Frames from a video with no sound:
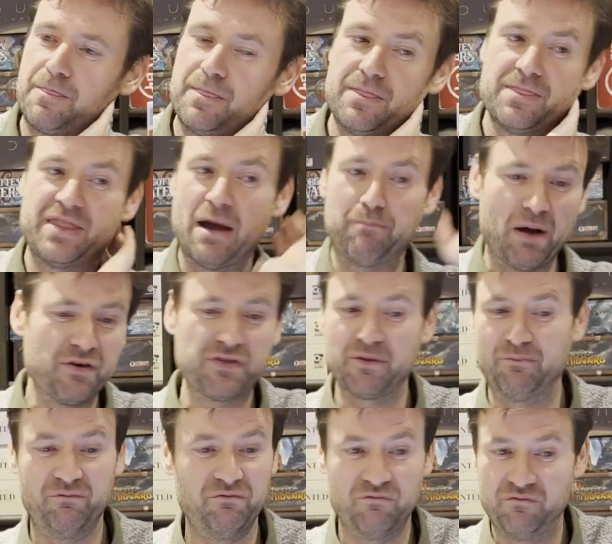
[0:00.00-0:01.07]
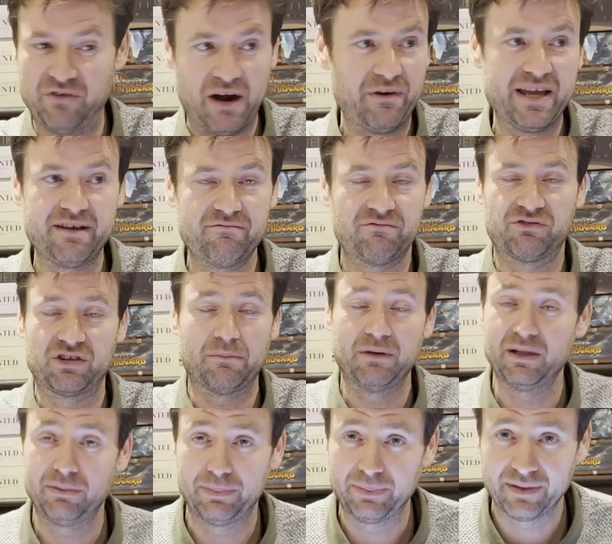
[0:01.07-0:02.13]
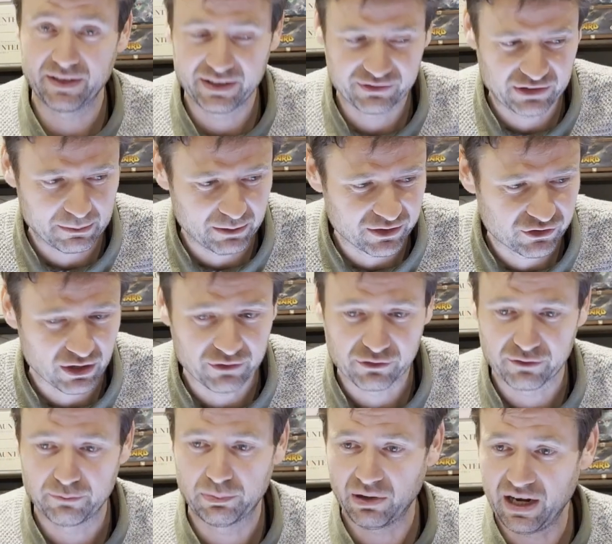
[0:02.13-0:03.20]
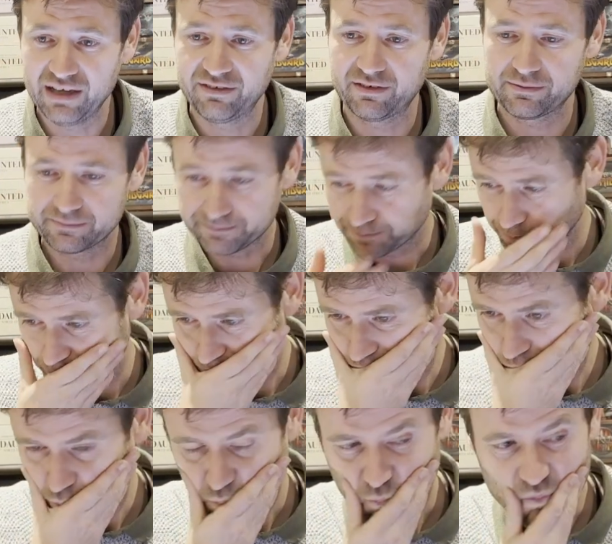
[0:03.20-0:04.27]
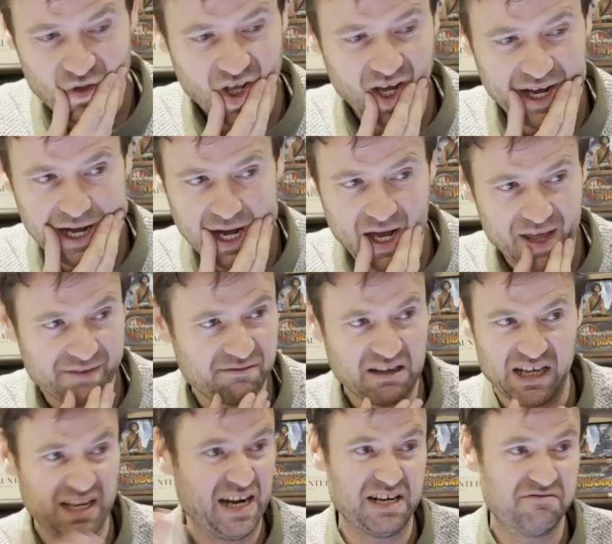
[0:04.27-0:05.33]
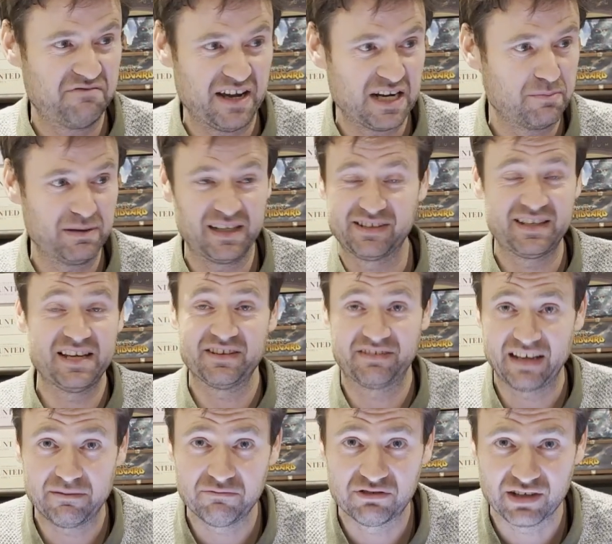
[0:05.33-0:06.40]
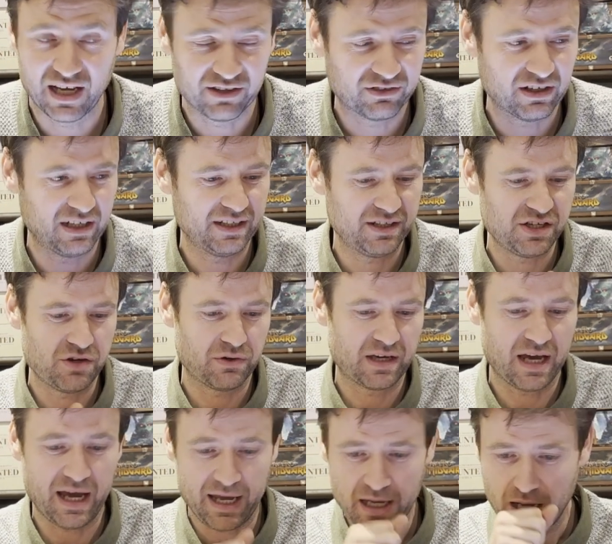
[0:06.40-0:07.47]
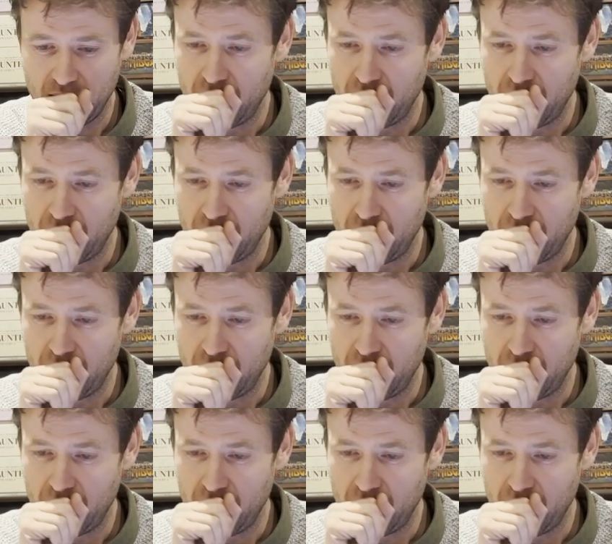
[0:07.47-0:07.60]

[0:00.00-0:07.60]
They're both very similar in terms of price and availability, it seems, certainly in the UK.